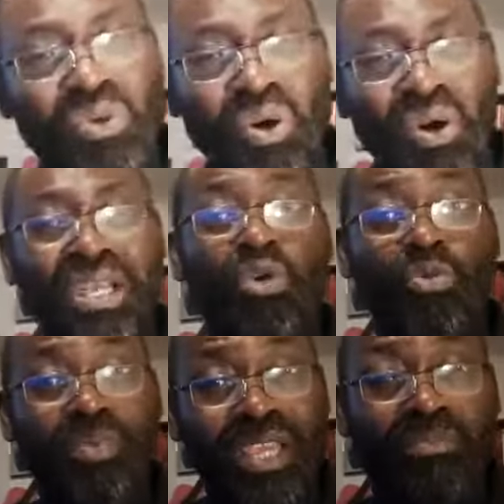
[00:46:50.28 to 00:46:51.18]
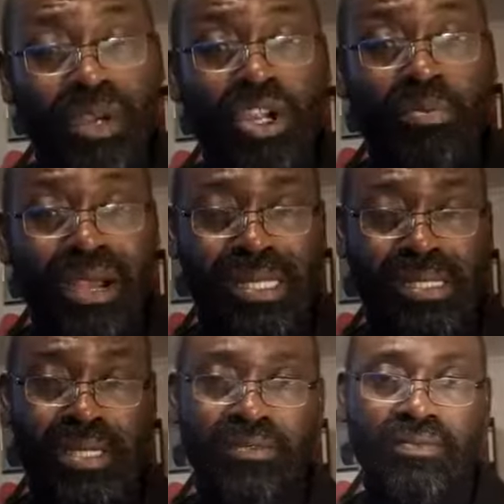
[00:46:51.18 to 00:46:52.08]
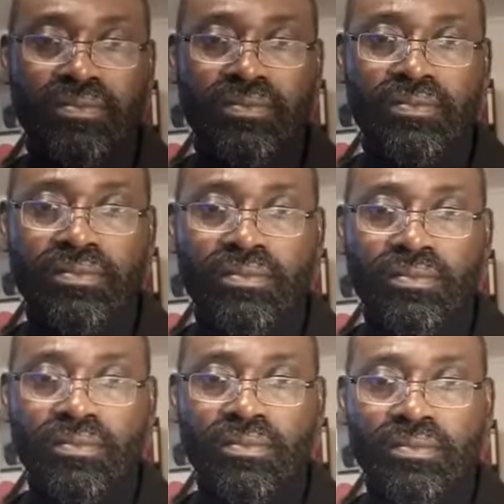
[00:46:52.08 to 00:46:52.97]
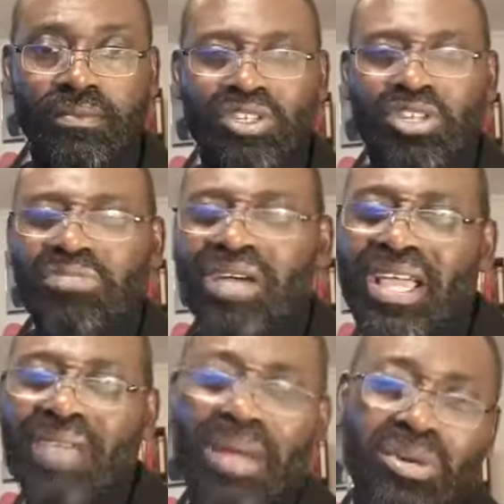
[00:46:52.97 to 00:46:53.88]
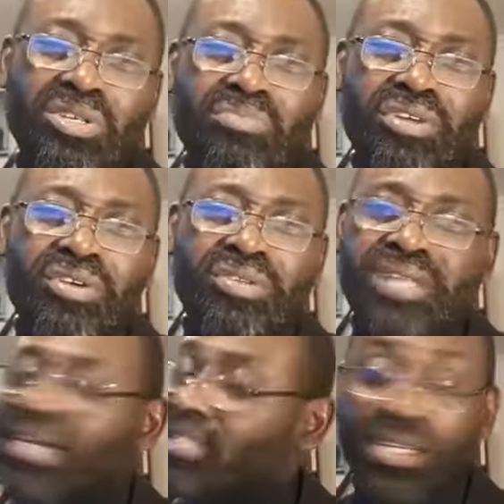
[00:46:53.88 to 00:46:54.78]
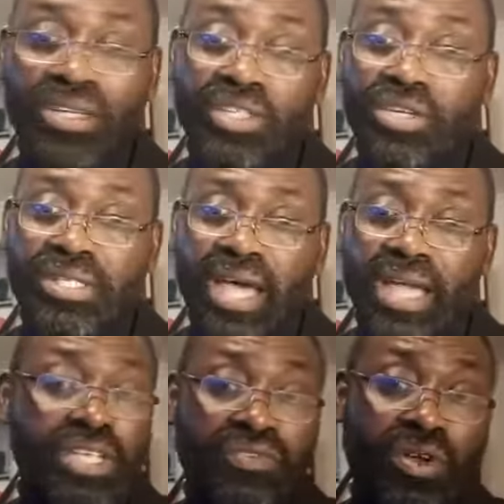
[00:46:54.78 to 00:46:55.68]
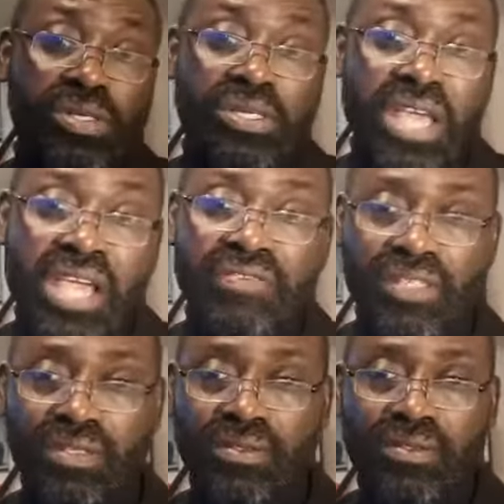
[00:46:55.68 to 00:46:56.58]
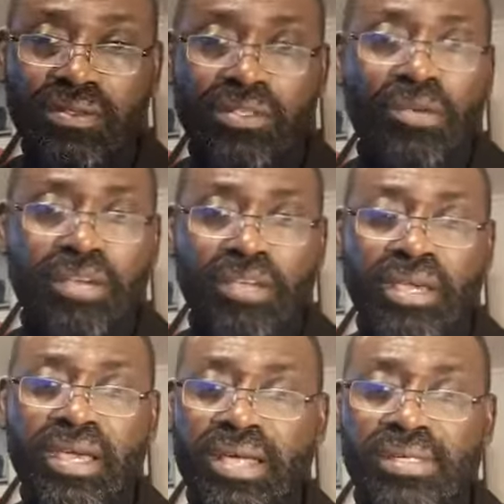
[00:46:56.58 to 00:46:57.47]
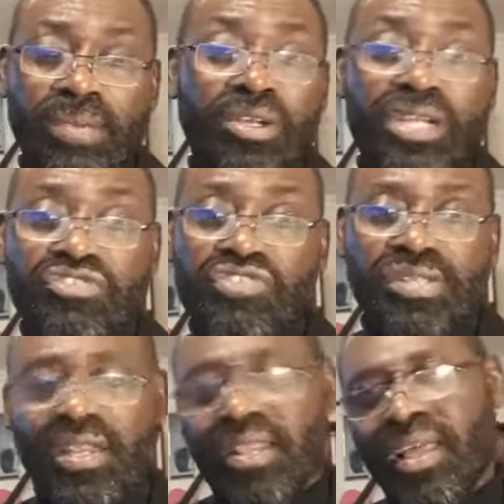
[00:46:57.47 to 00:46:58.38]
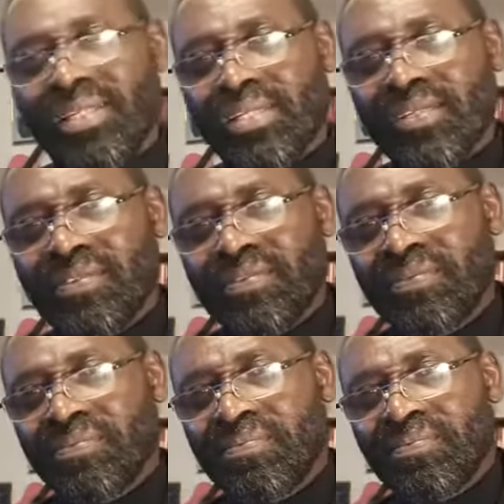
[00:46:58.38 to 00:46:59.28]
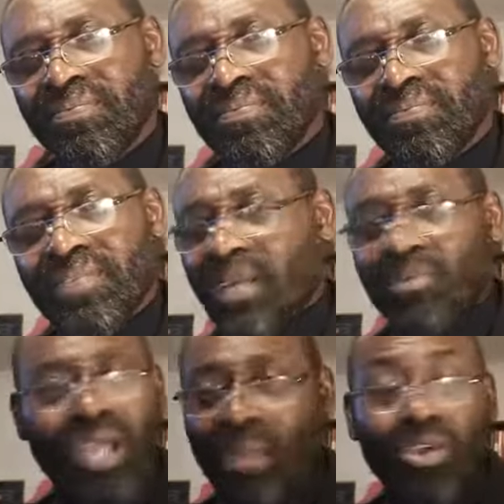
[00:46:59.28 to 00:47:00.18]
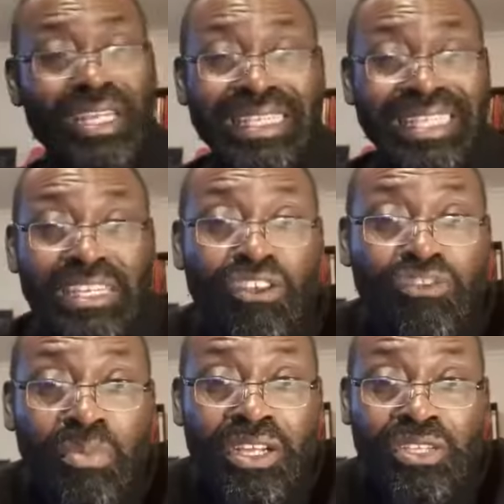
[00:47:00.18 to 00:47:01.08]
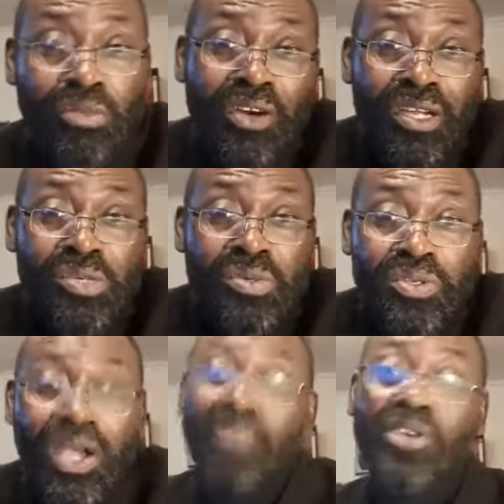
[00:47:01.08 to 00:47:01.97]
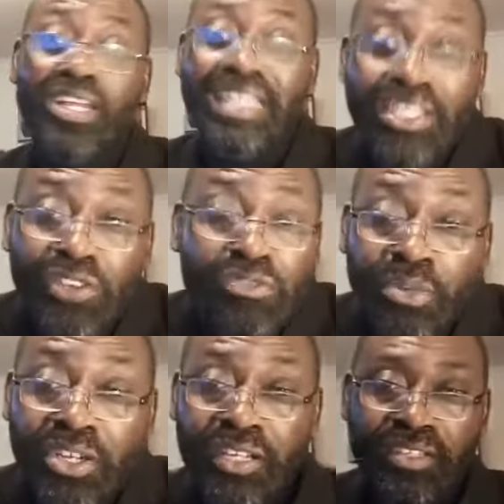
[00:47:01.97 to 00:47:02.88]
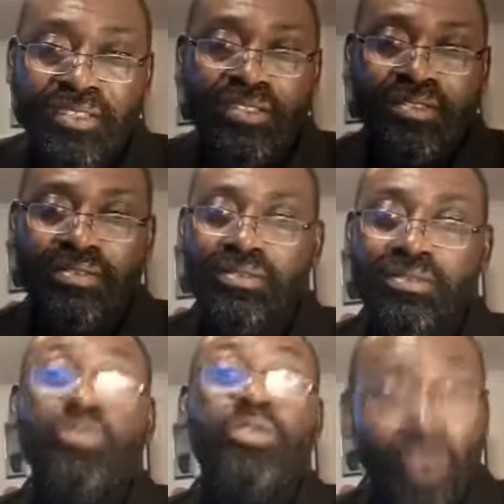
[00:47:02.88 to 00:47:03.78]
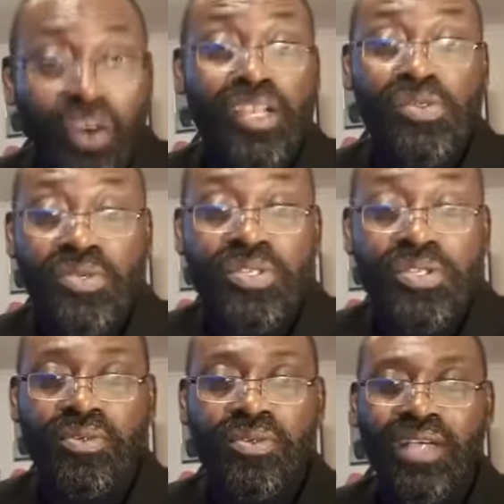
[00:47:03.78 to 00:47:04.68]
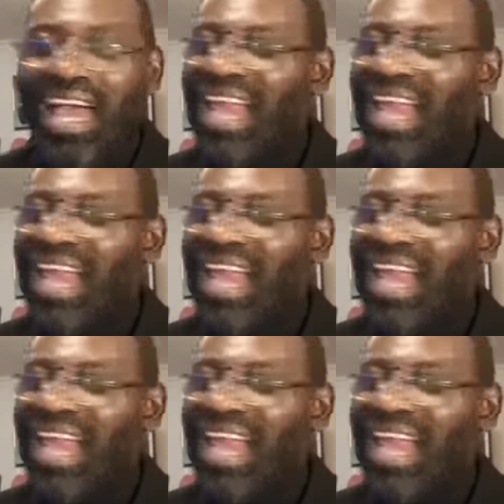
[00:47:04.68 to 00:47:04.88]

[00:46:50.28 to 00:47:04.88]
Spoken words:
God that will bring you blessing. Brother Gabriel, I'm going to bring you tithes. I don't need your tithes if you're not saved. Don't bring me curse. I'm not interested in that. I'm not in need of money, to be honest with you. I'm not in need of money, to be honest with you. I